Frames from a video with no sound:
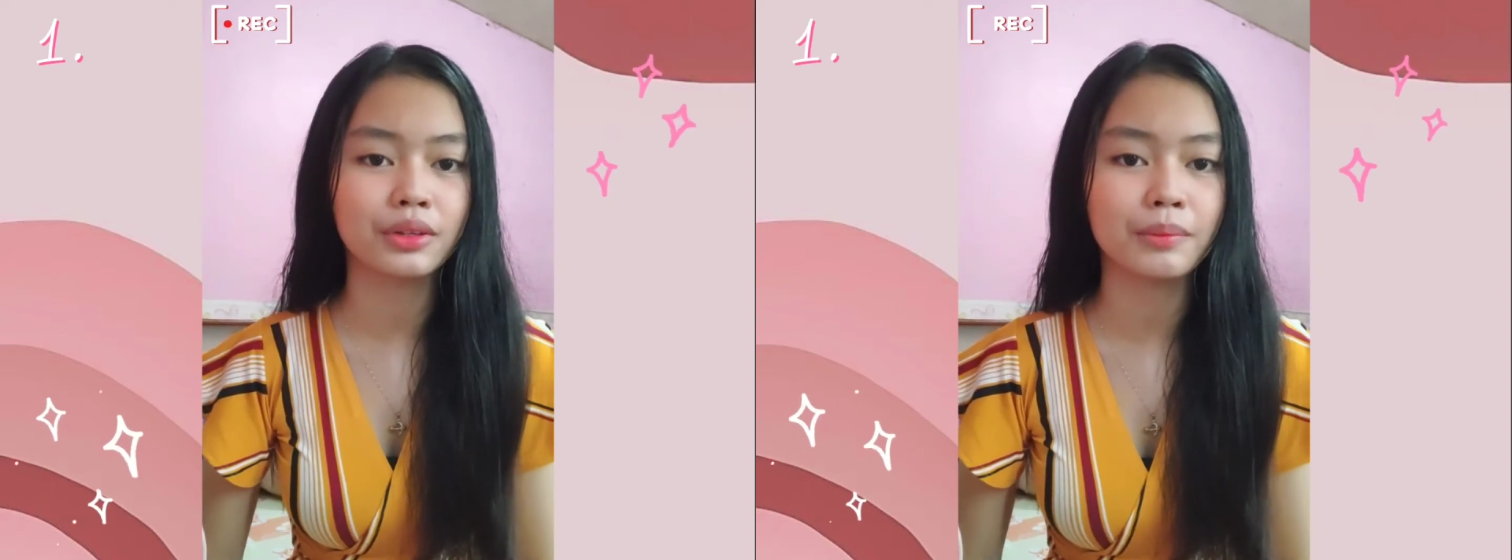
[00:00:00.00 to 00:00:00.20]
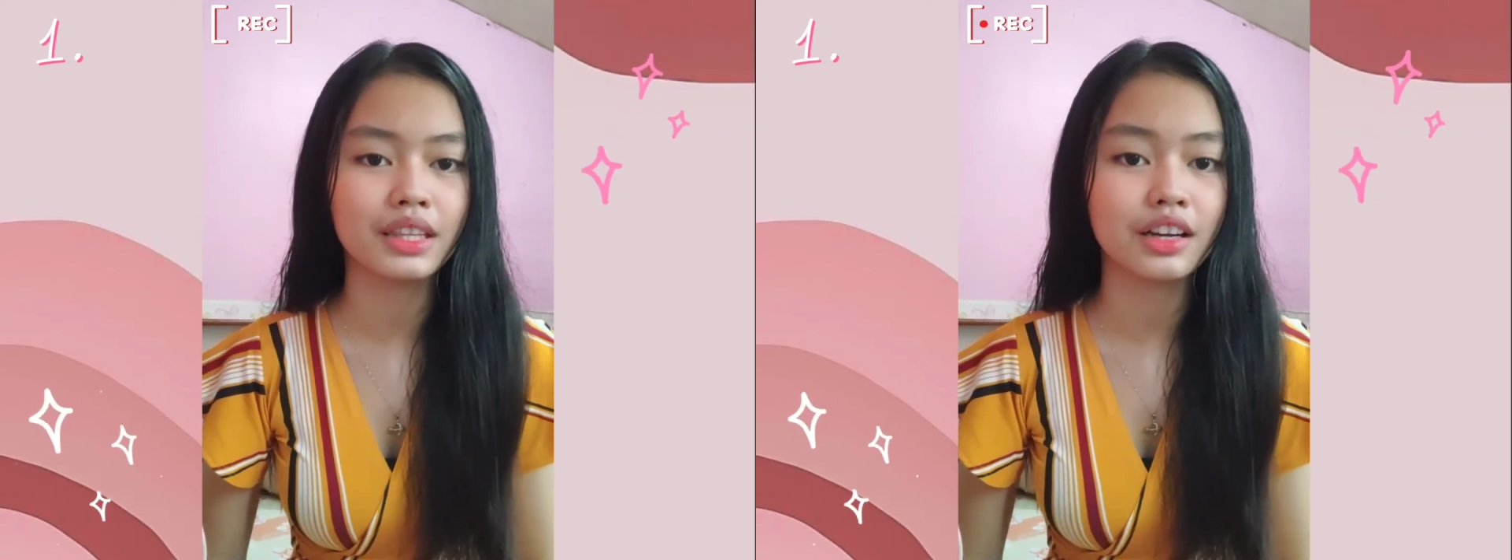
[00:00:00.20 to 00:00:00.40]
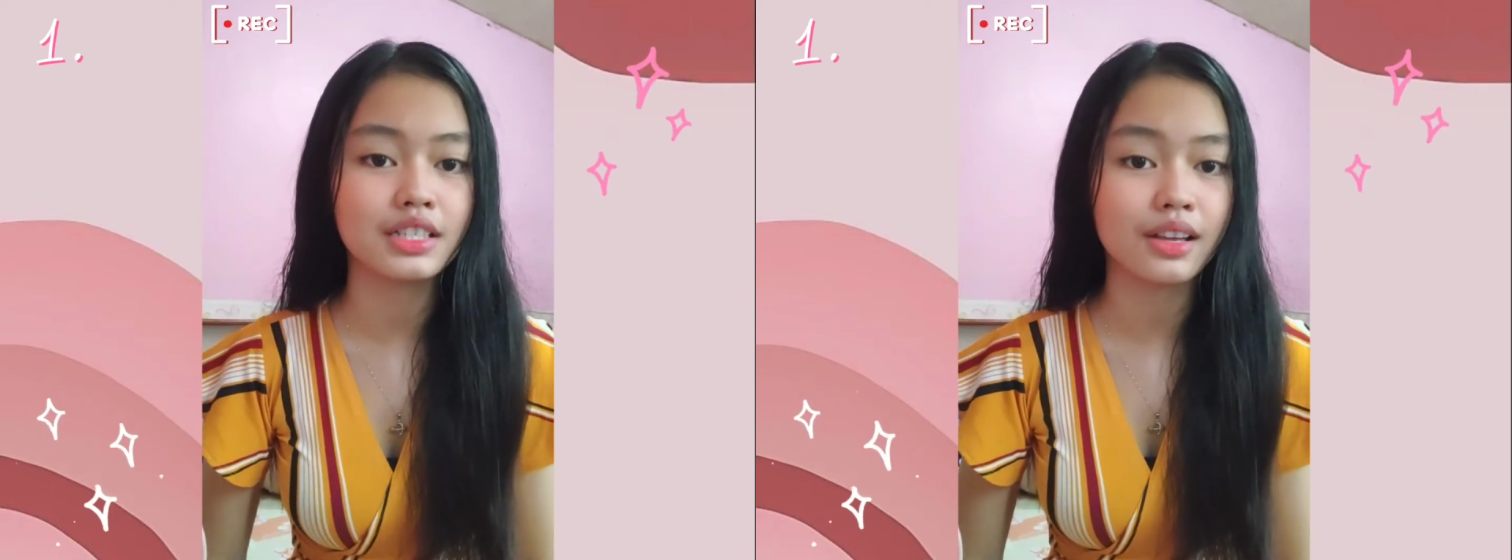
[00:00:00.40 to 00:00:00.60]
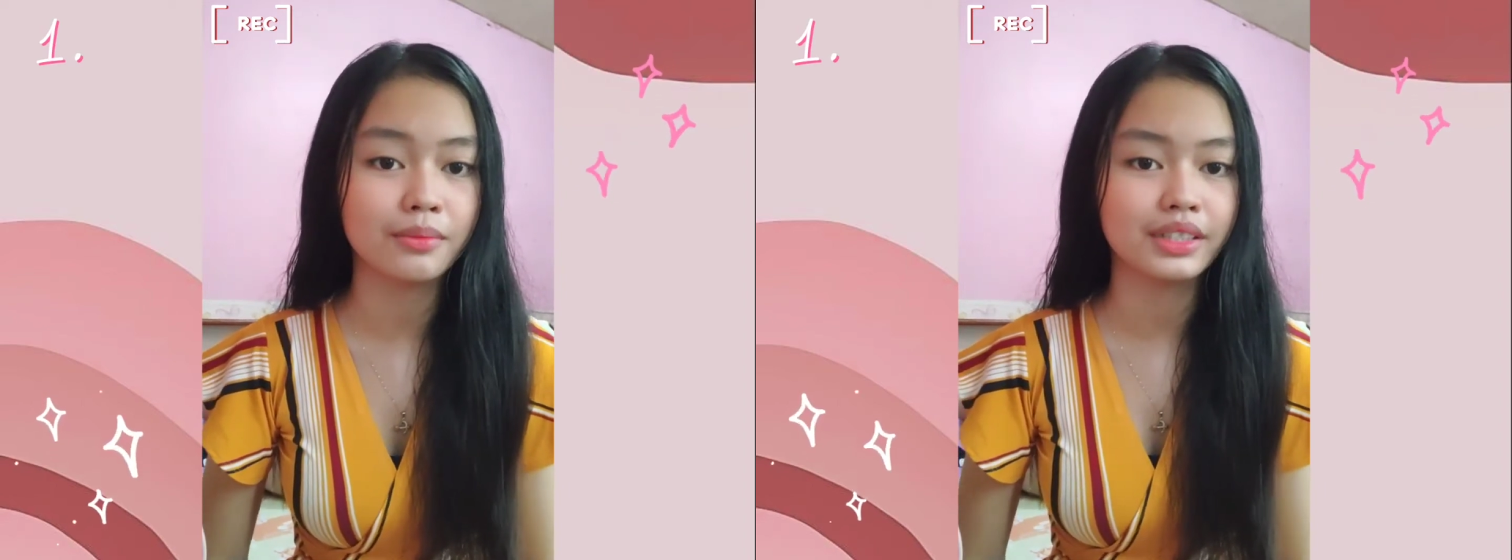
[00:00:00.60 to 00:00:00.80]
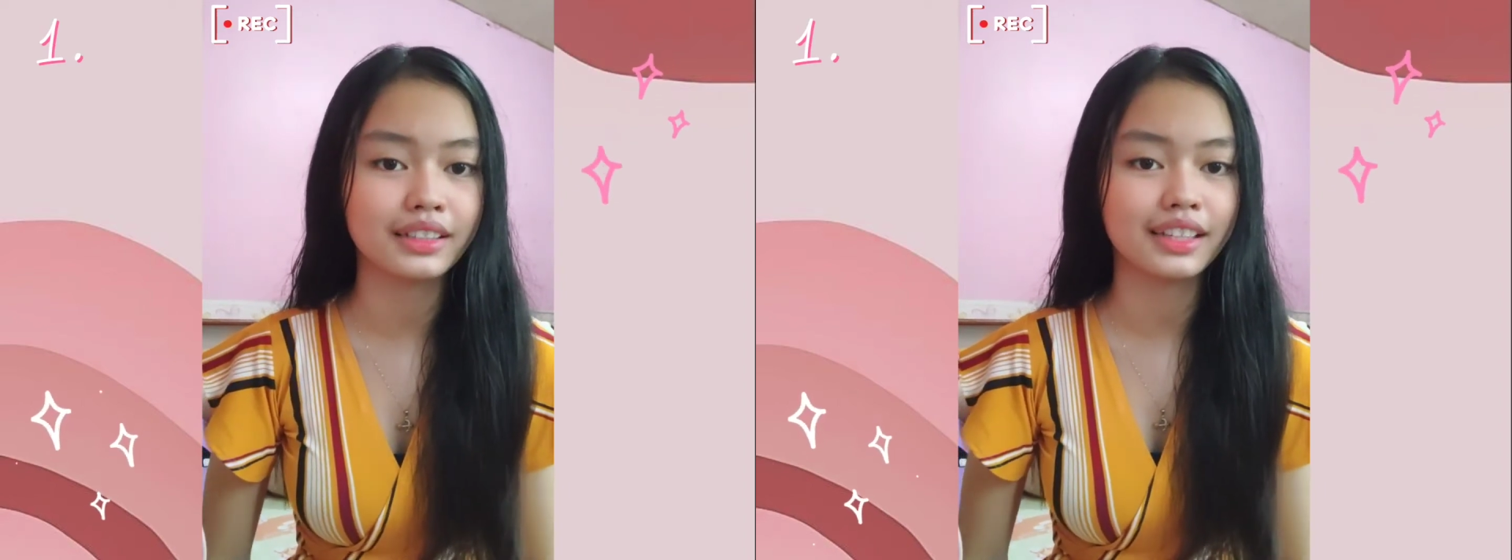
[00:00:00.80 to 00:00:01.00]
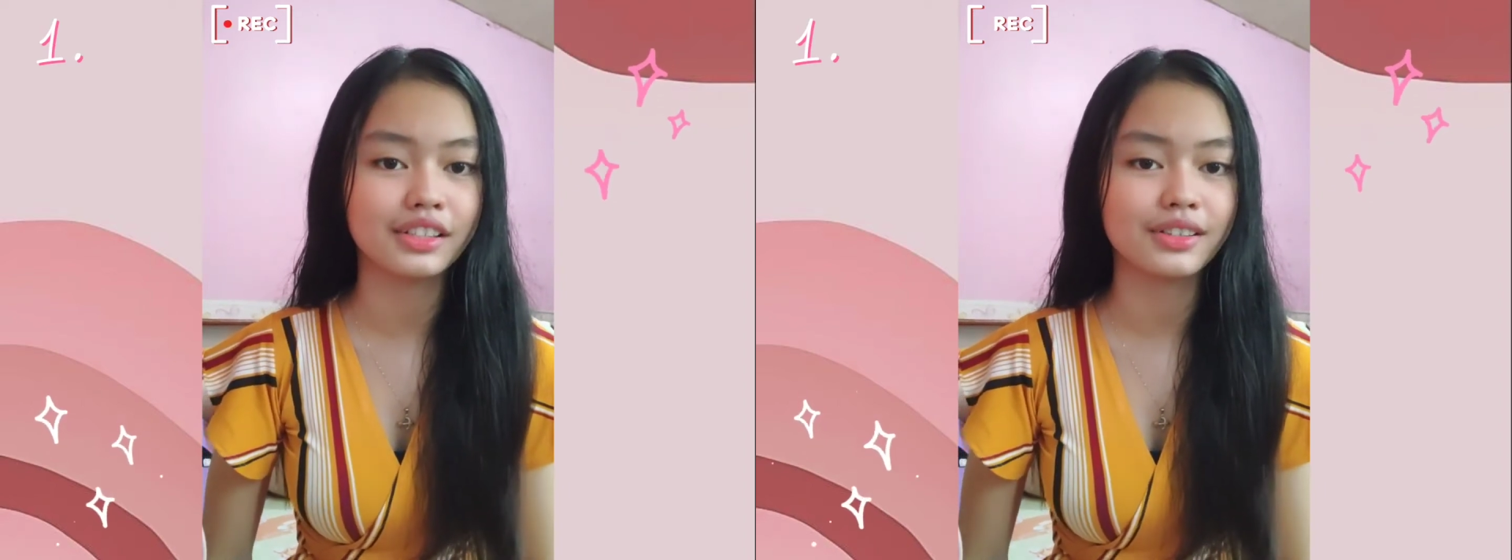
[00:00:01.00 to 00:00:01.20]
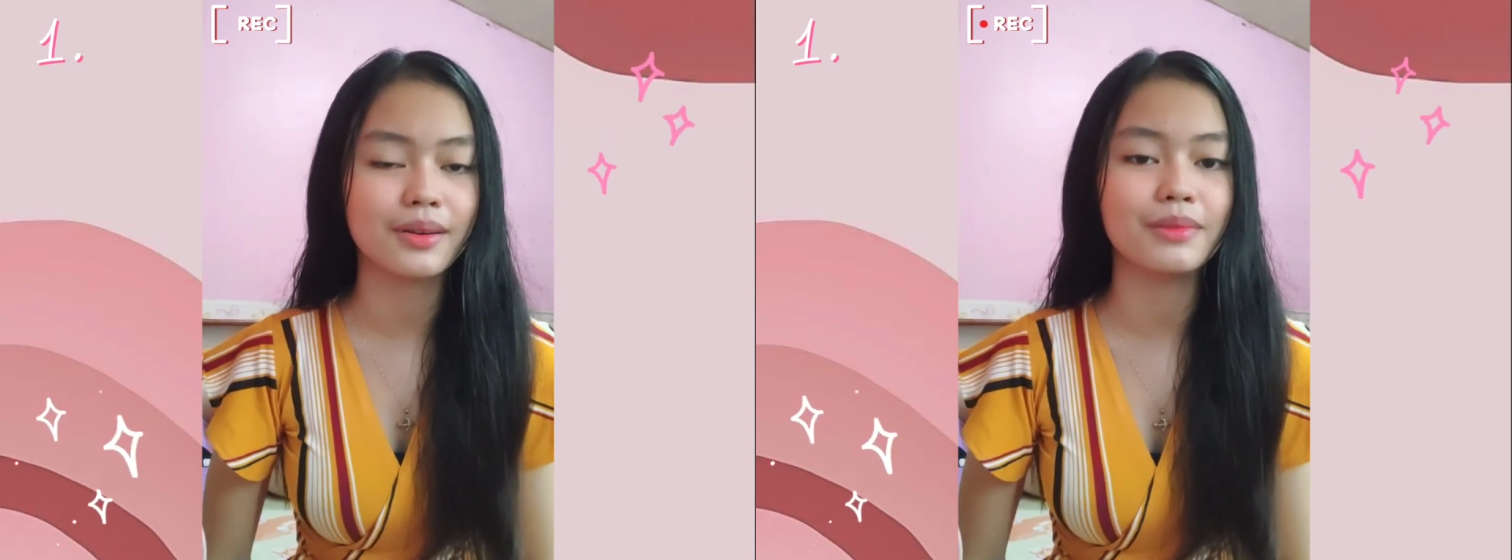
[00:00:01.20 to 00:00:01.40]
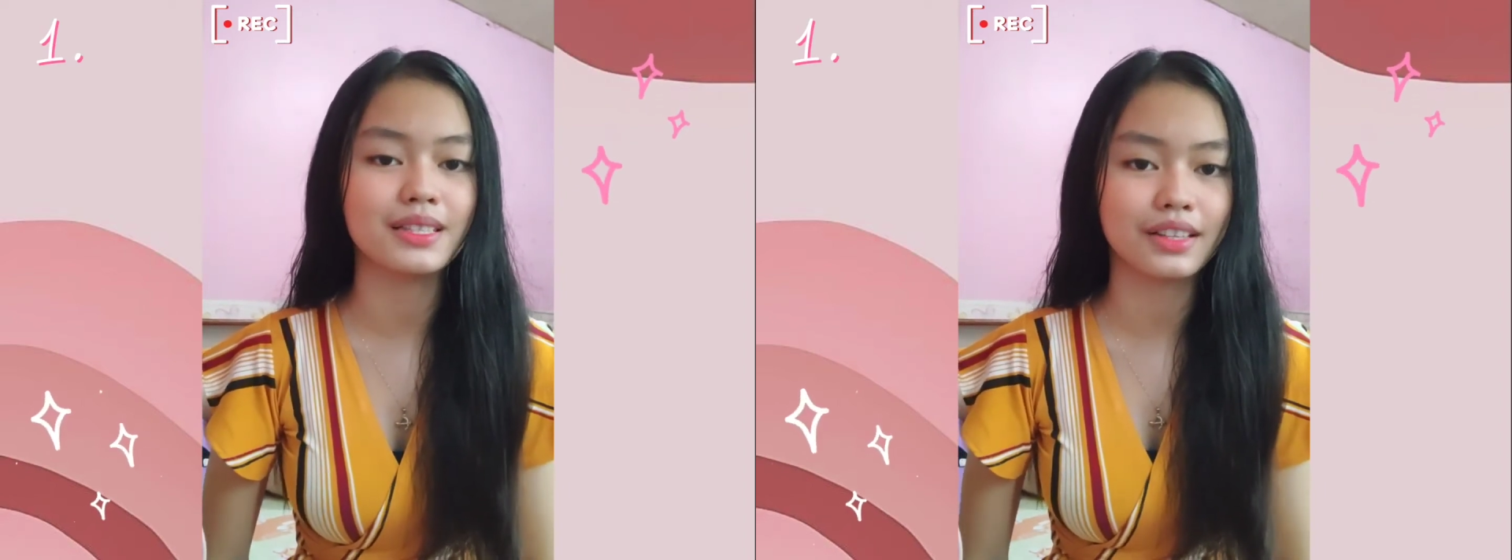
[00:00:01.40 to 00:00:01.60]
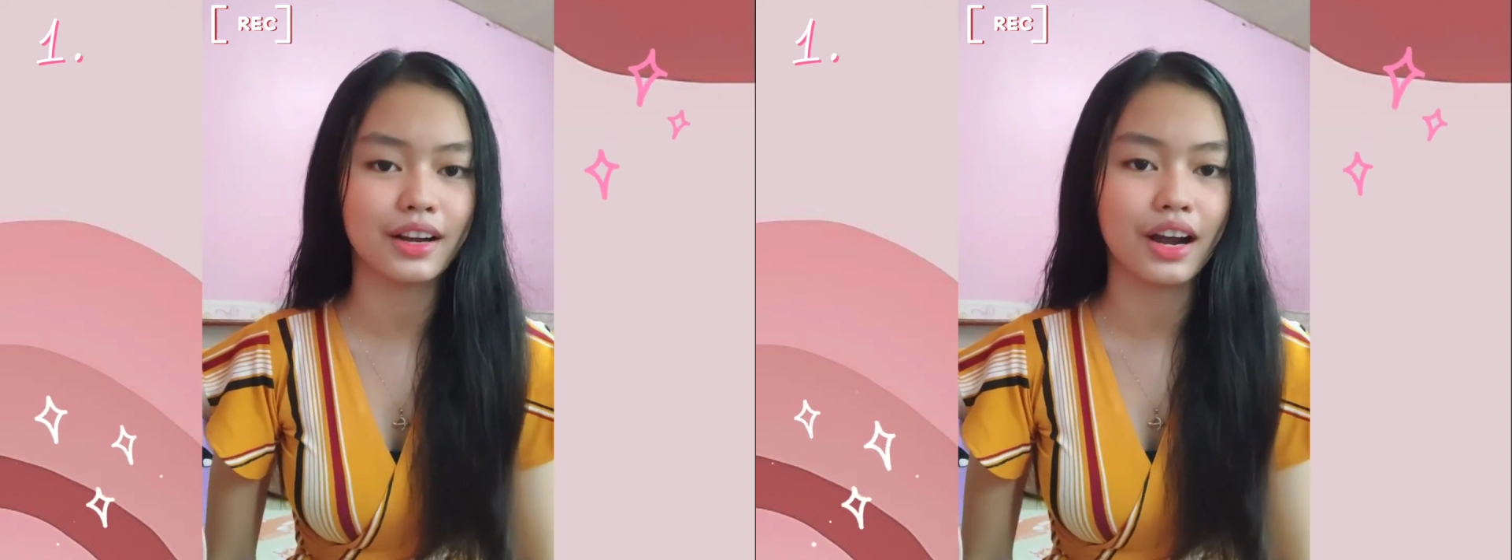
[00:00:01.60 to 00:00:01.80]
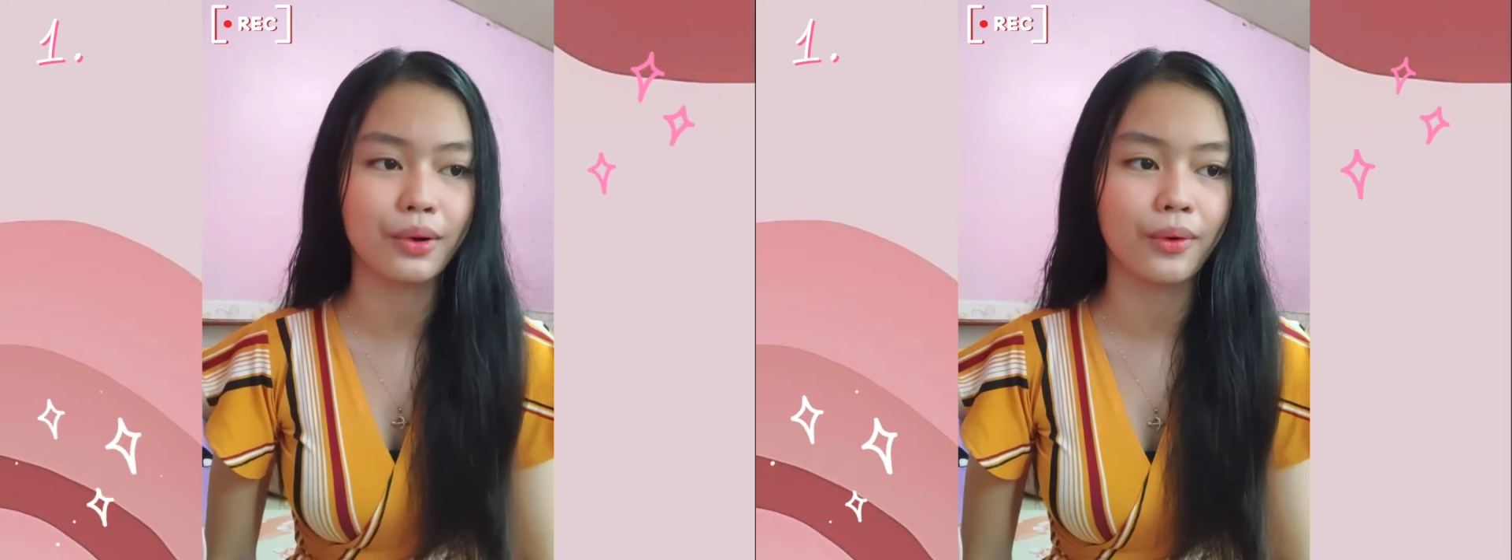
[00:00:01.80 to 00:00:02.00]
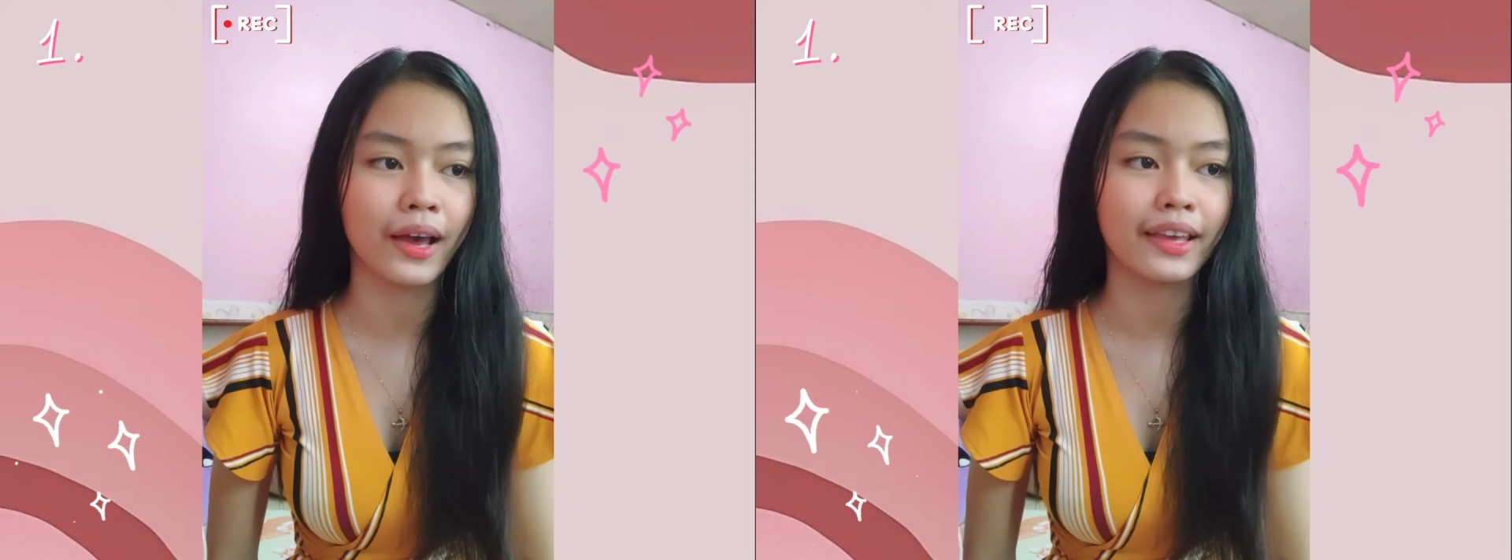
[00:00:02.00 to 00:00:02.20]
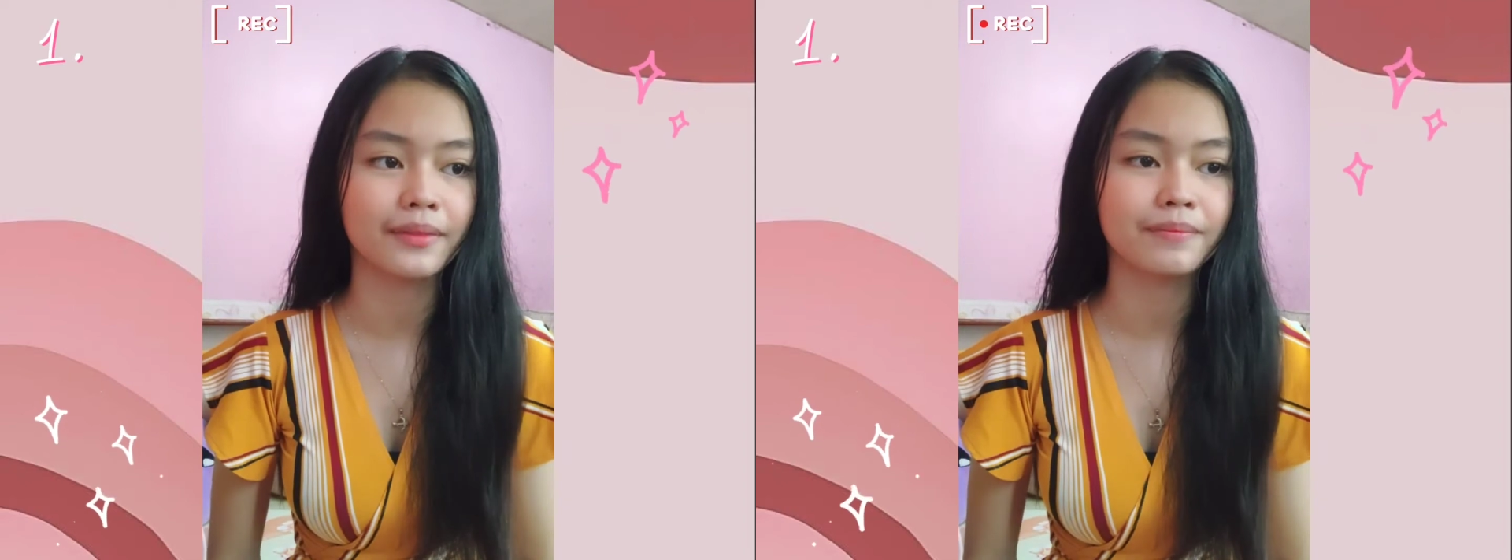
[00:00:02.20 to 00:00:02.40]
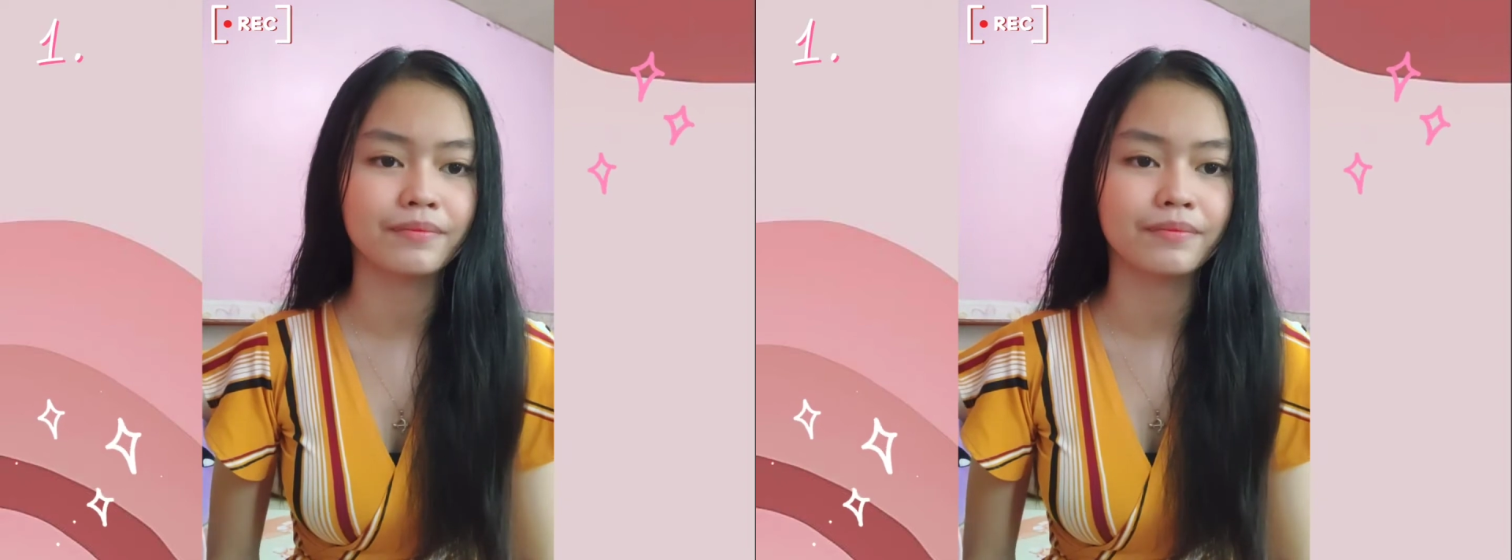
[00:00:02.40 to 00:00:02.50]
to meet our subject teacher, Mr. Aguay.